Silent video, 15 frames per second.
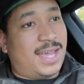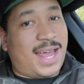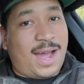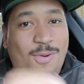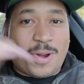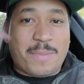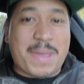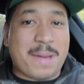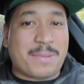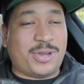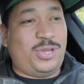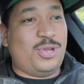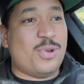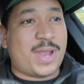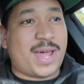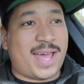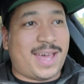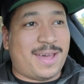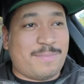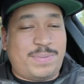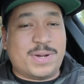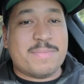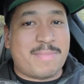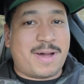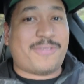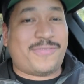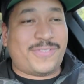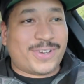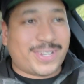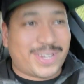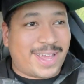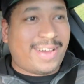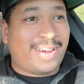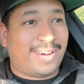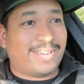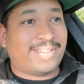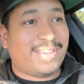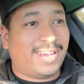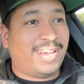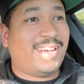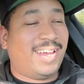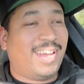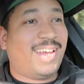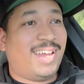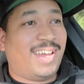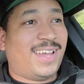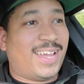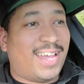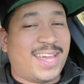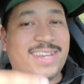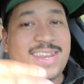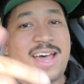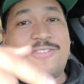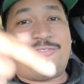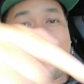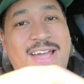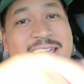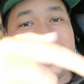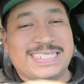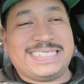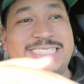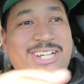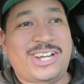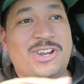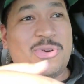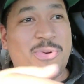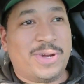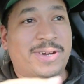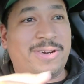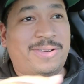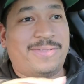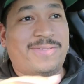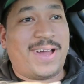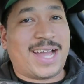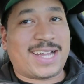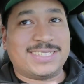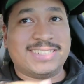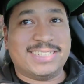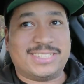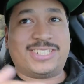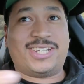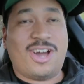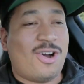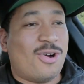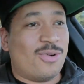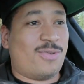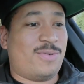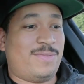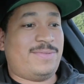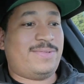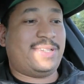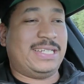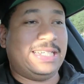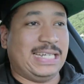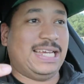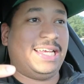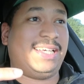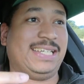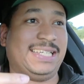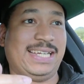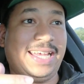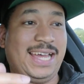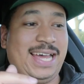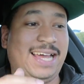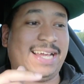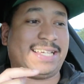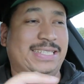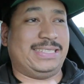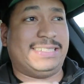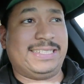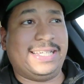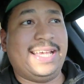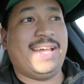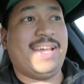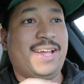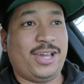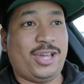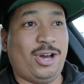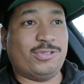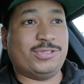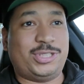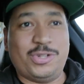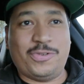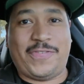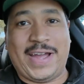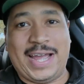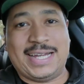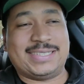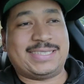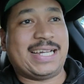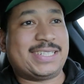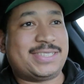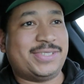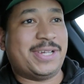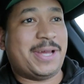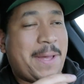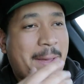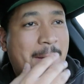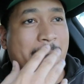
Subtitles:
I want to be able to do that. Put my foot down and not fight the steering wheel. I can just go. I can just go too fast, actually.